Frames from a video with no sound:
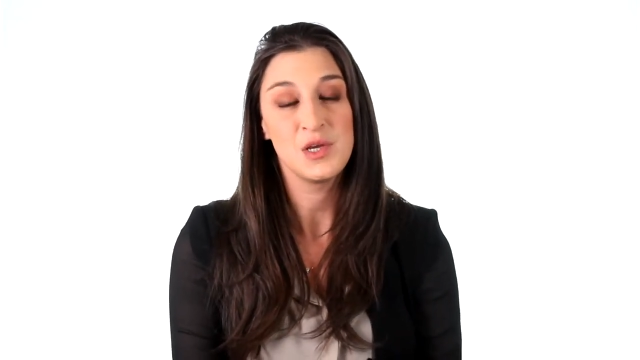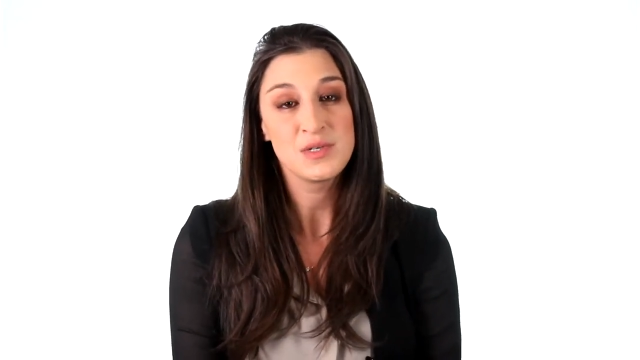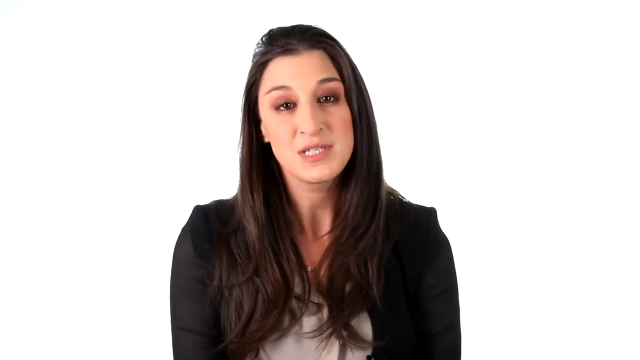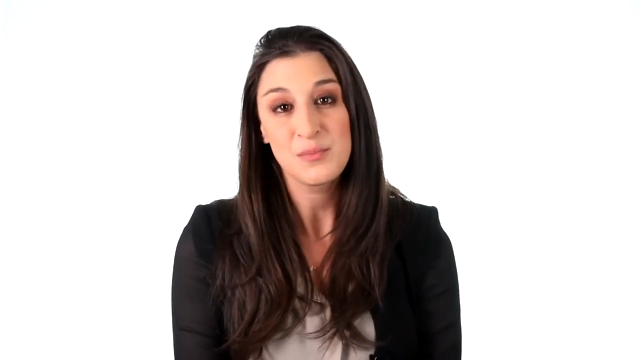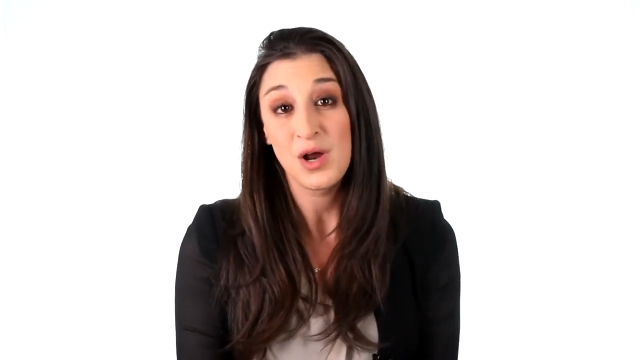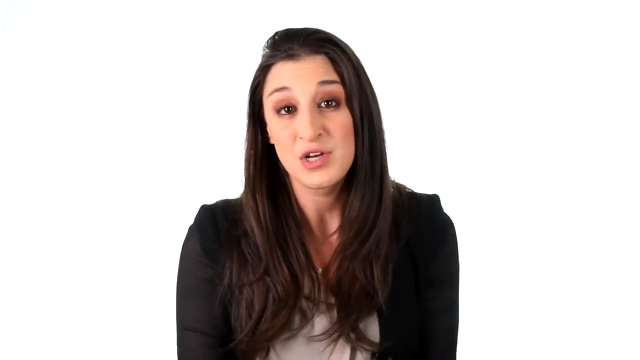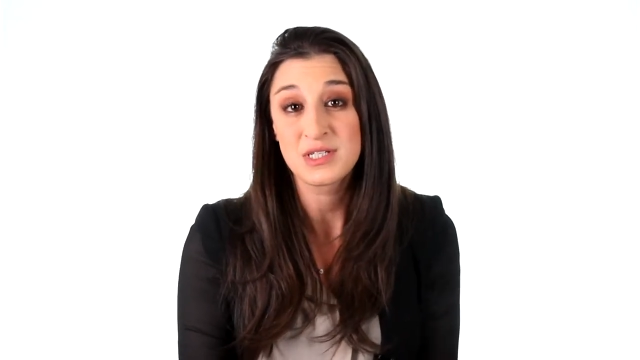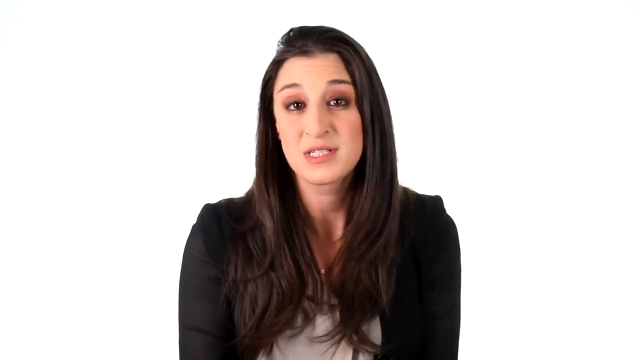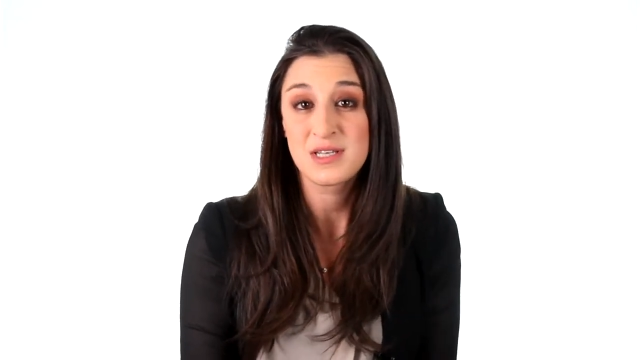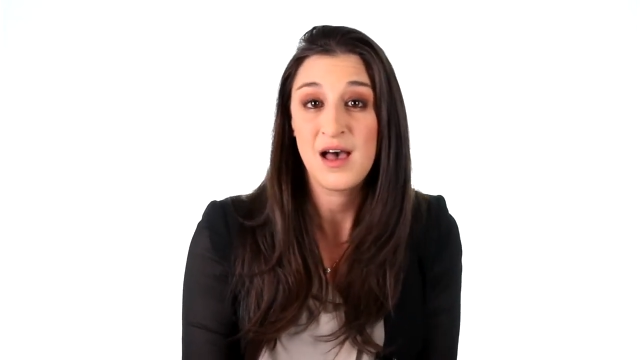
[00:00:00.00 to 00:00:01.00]
USA
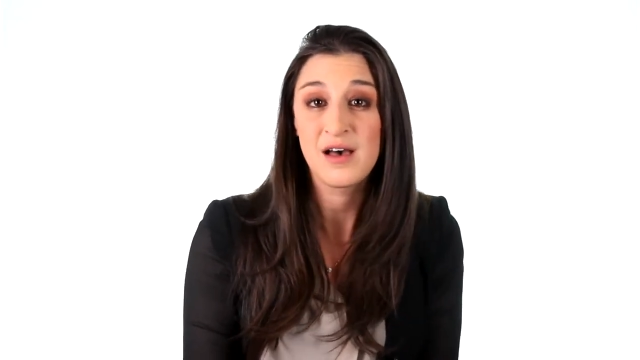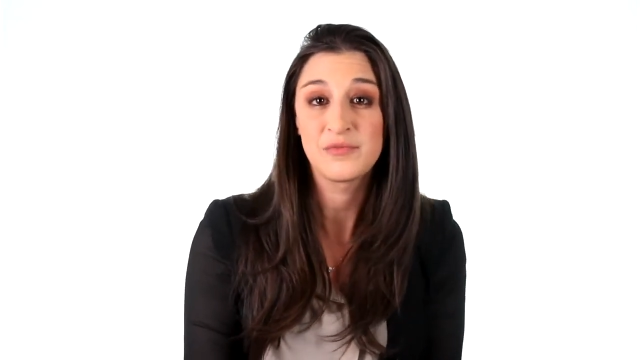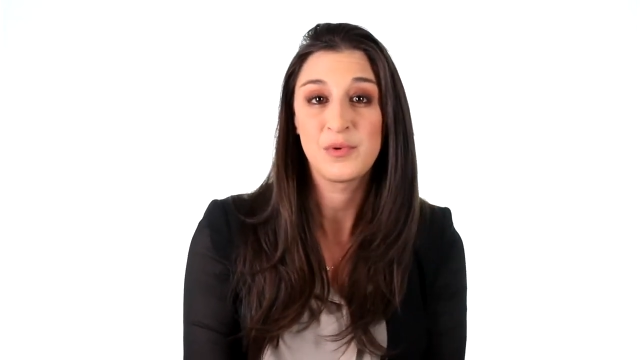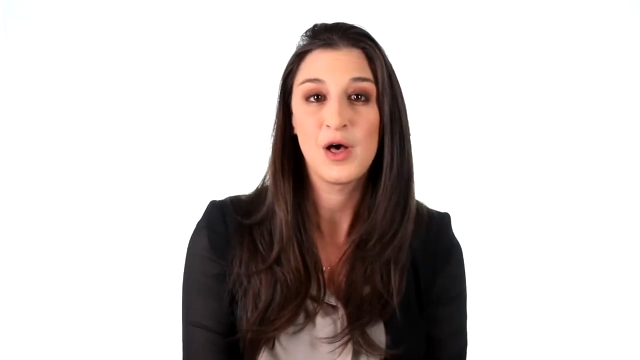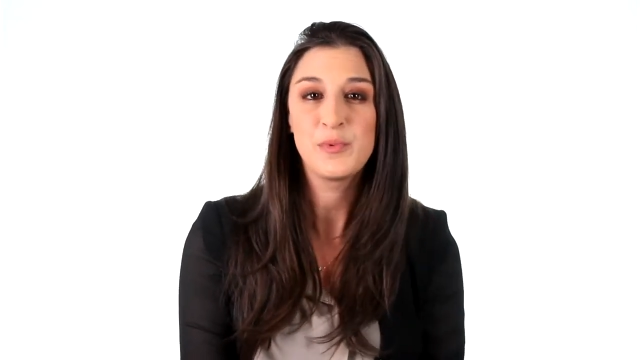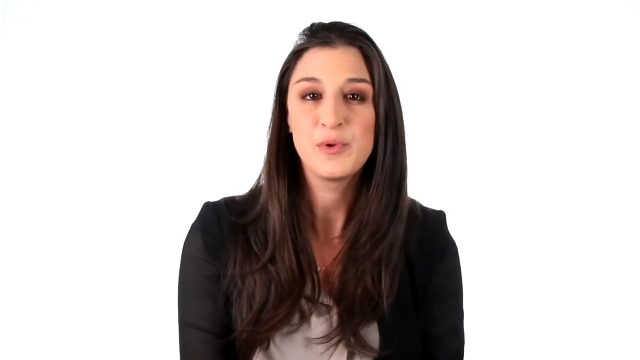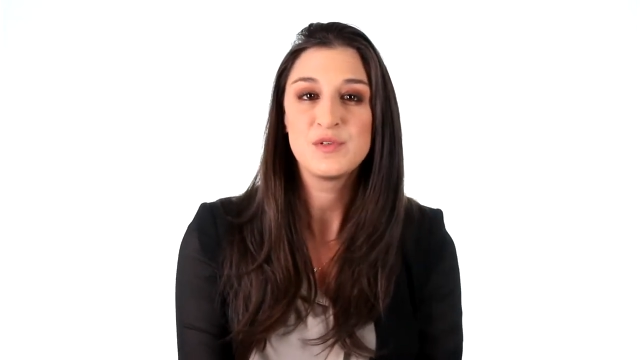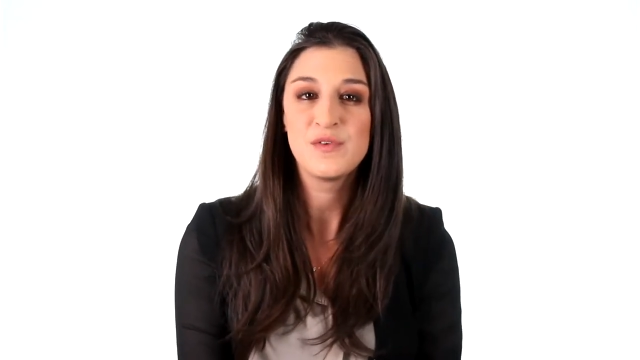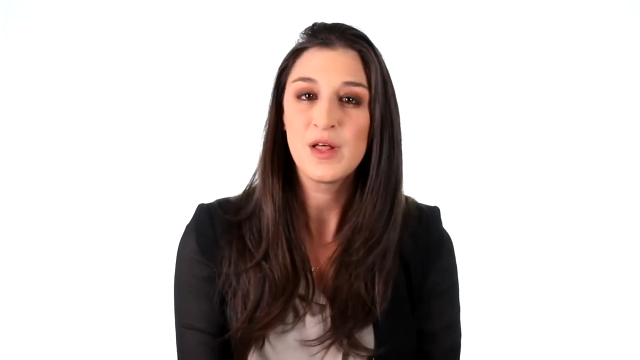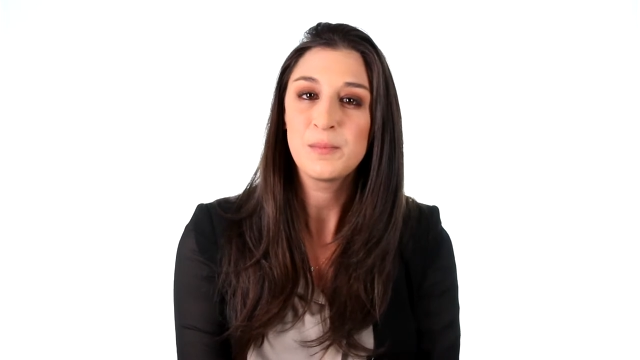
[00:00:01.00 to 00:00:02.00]
Project staff will help you
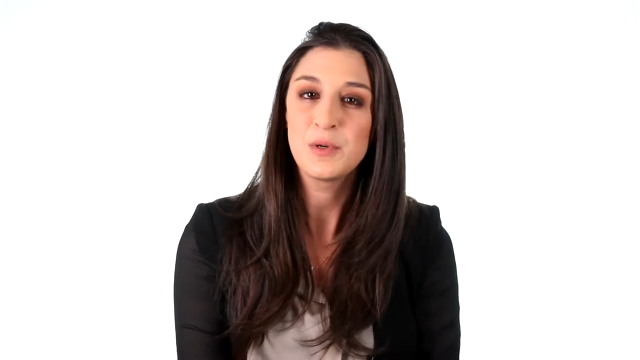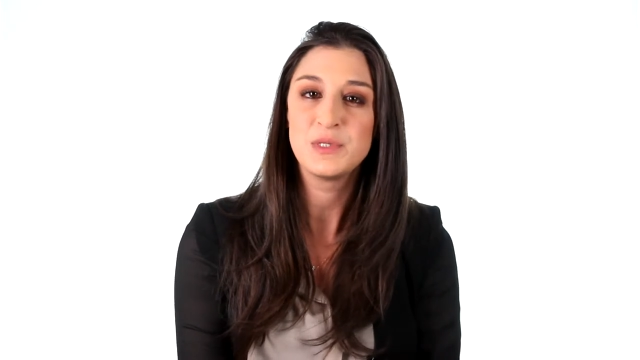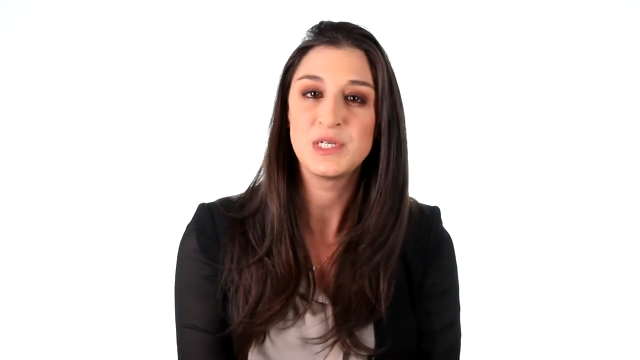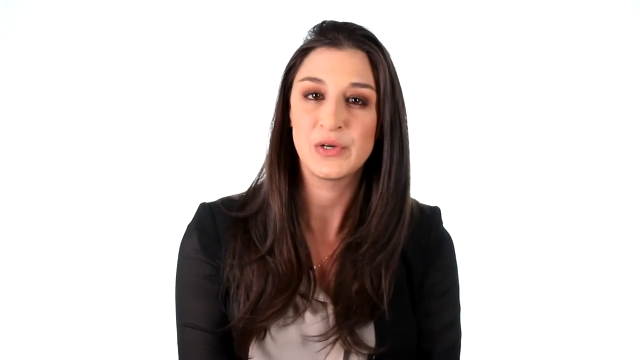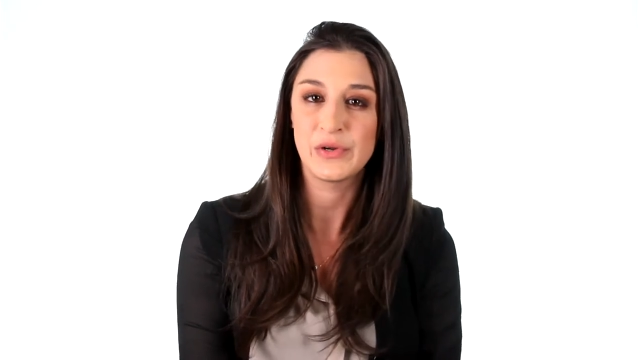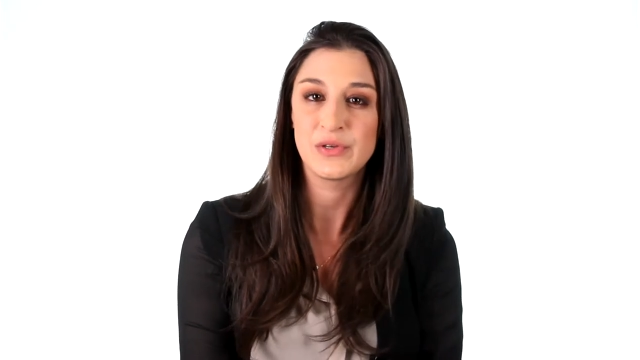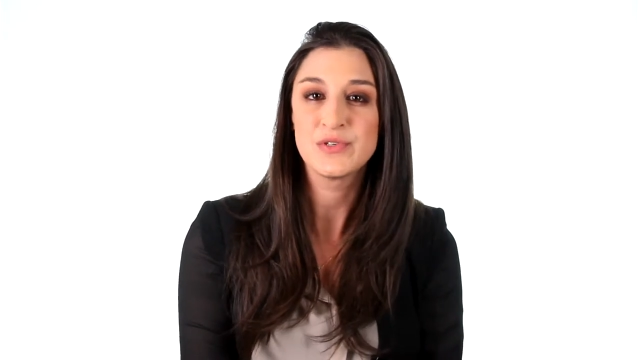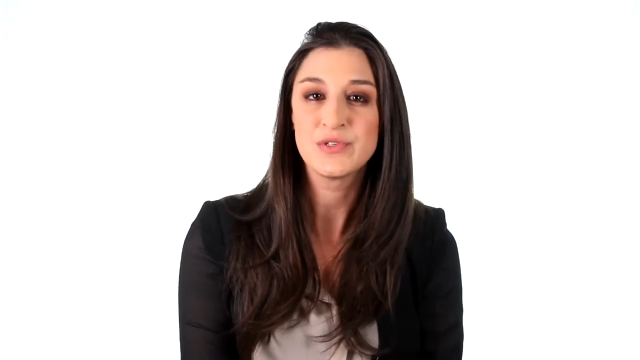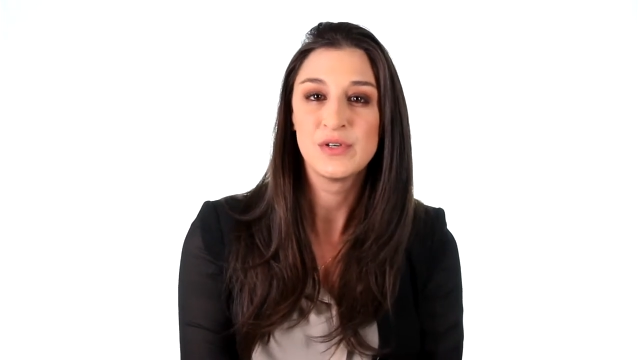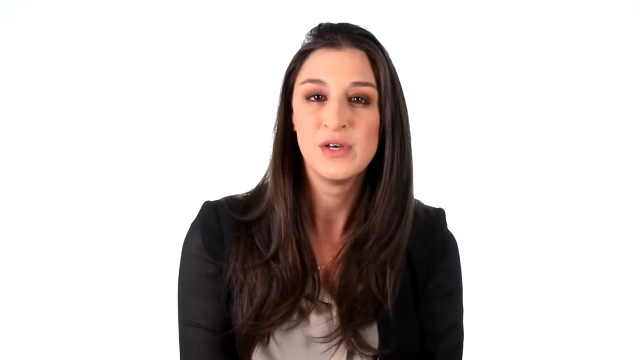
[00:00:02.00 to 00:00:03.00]
develop your materials,